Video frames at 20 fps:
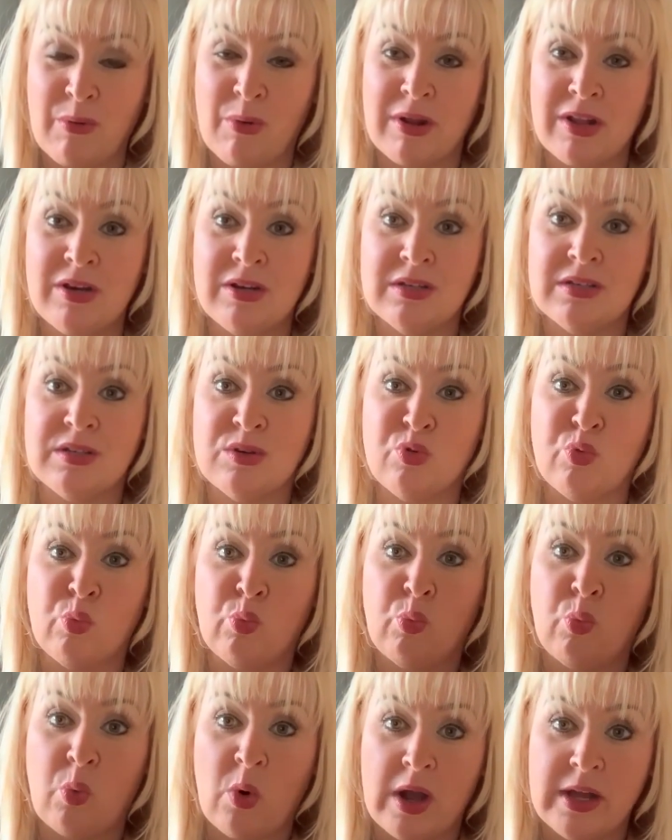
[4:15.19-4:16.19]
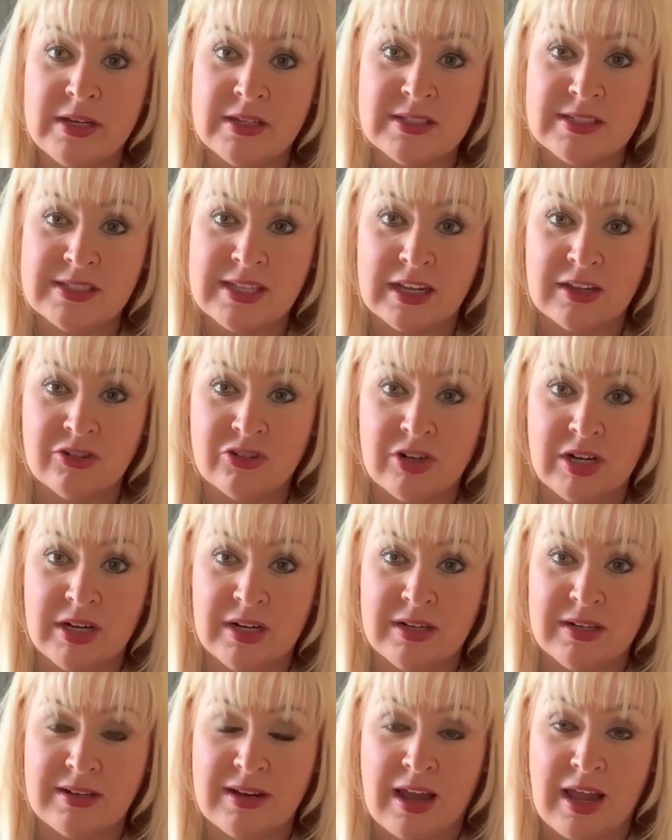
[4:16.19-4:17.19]
want you to do one section
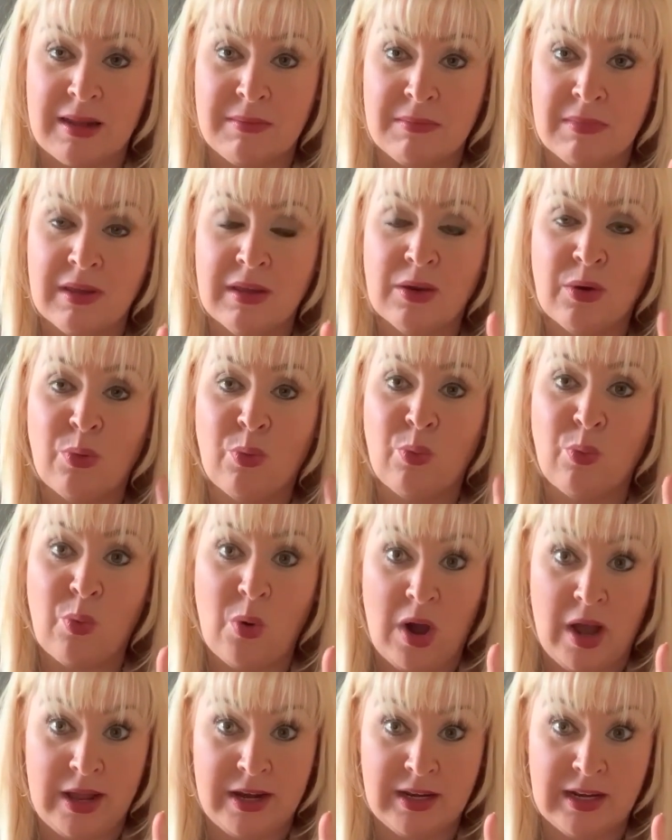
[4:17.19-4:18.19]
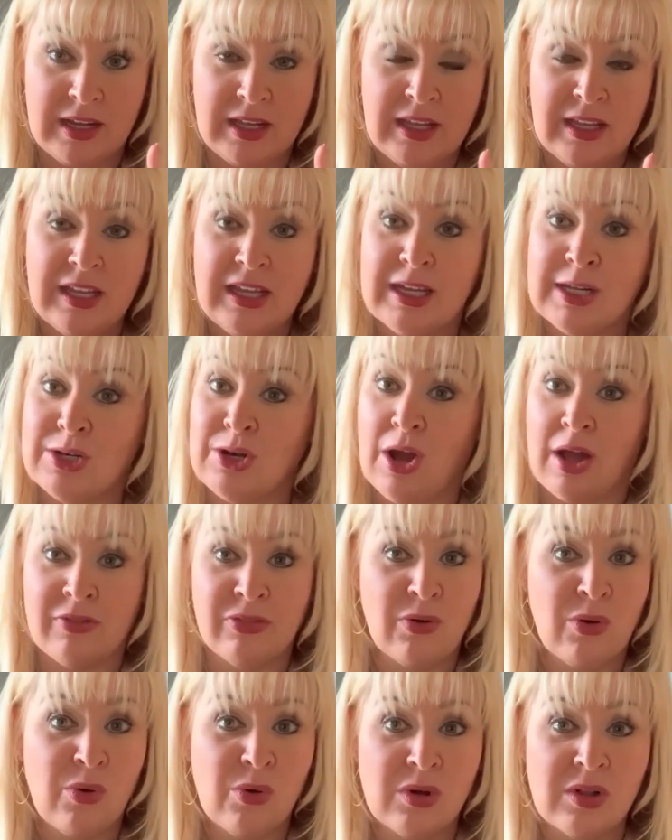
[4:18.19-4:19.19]
at a time. One. Not
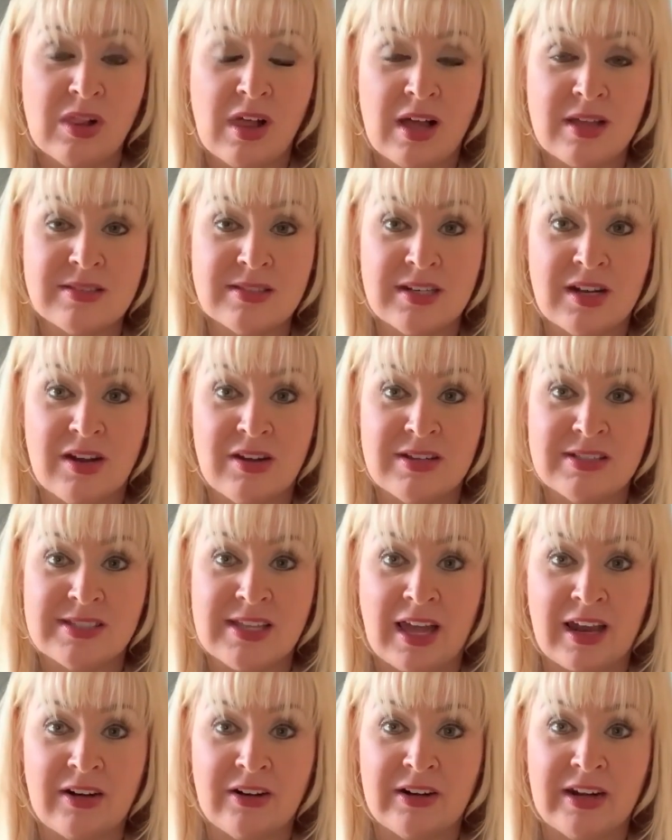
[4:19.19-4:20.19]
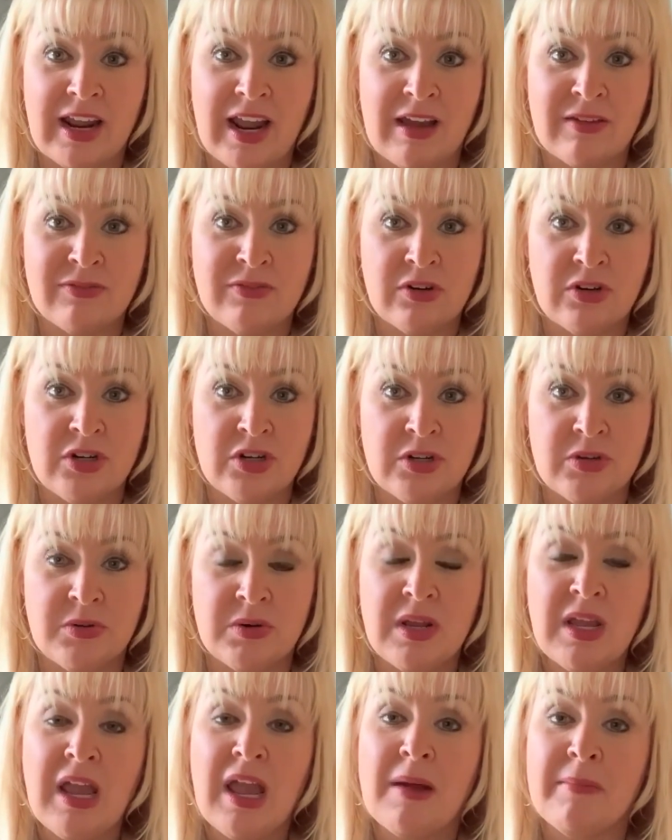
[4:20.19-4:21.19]
the whole closet on a Saturday
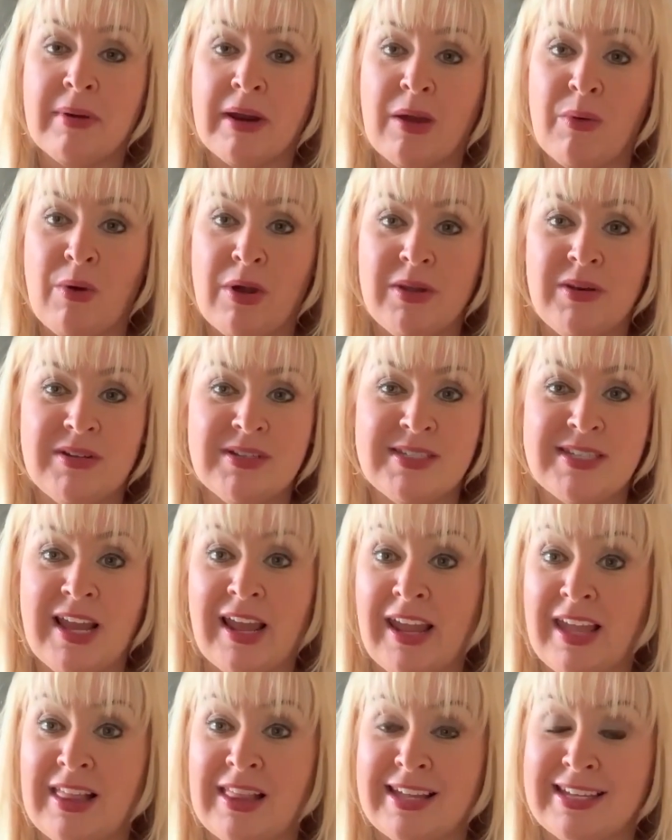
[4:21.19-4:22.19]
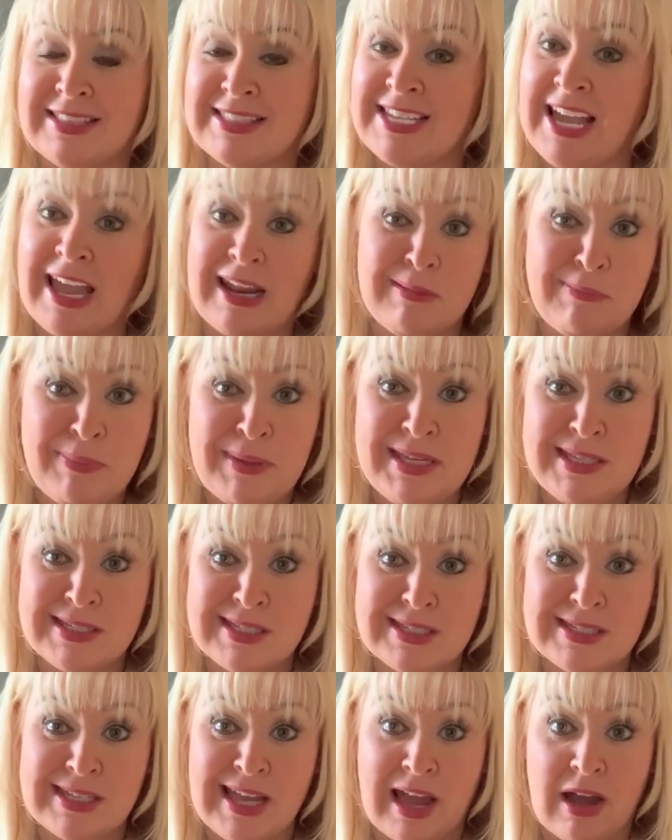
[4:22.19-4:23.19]
afternoon, but I want you to take like 10
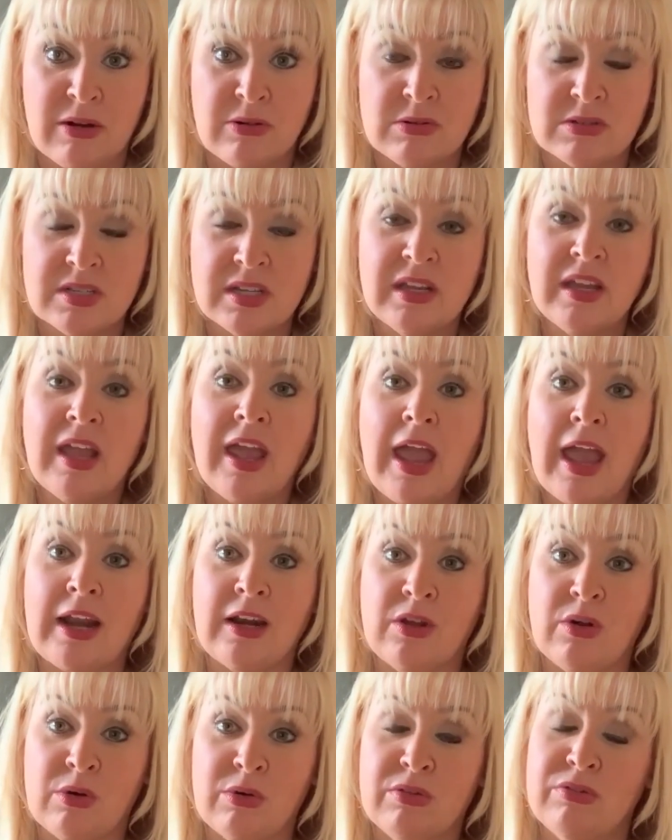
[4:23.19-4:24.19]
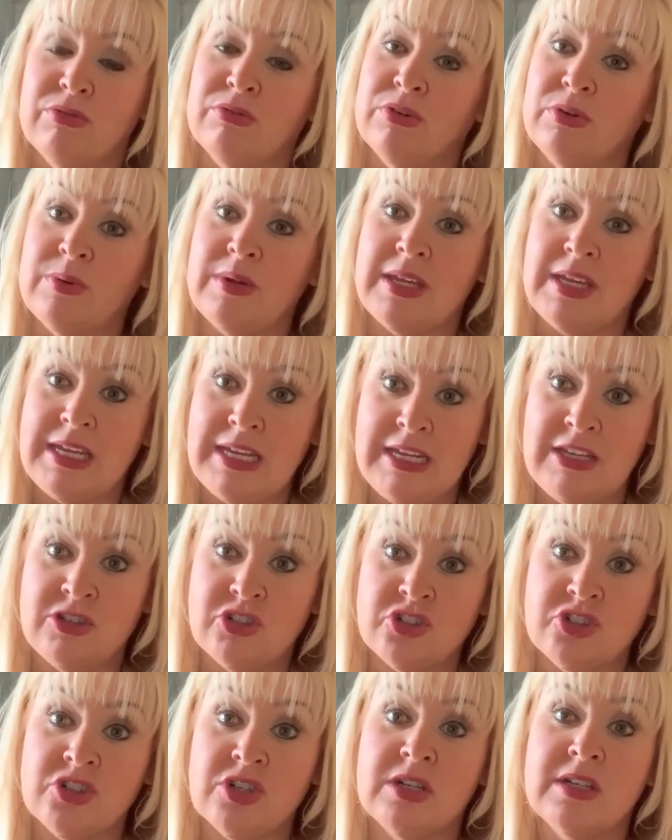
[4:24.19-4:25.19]
pieces out and go through
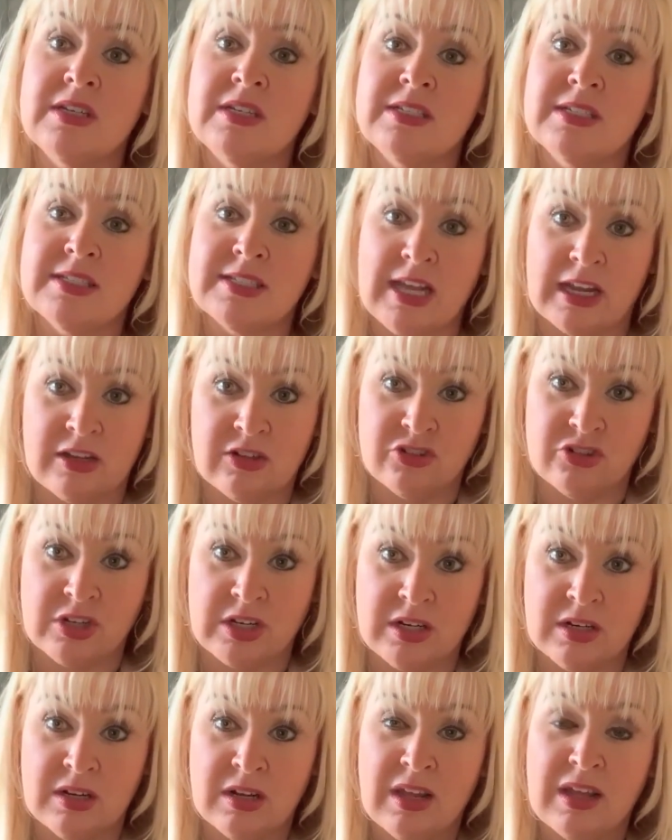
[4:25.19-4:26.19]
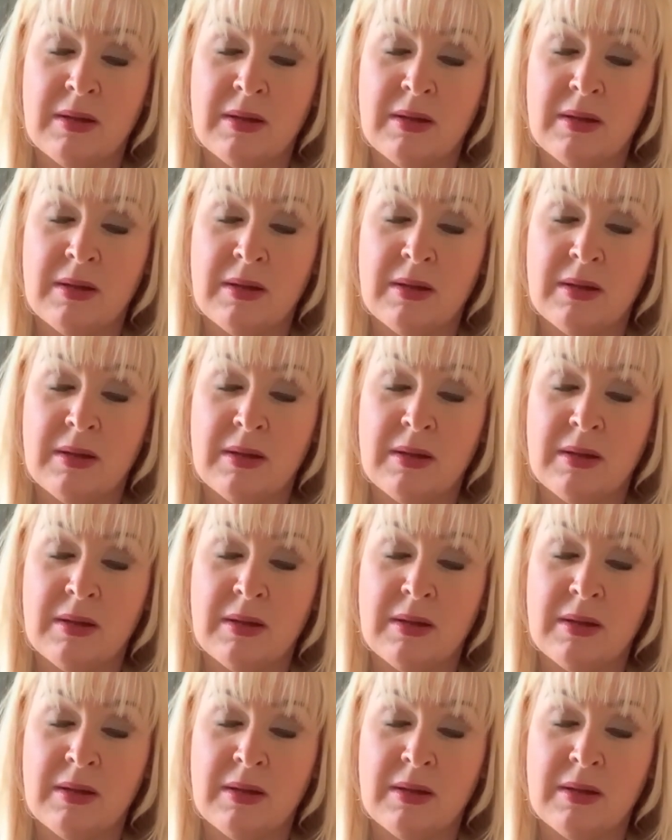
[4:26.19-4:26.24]
each section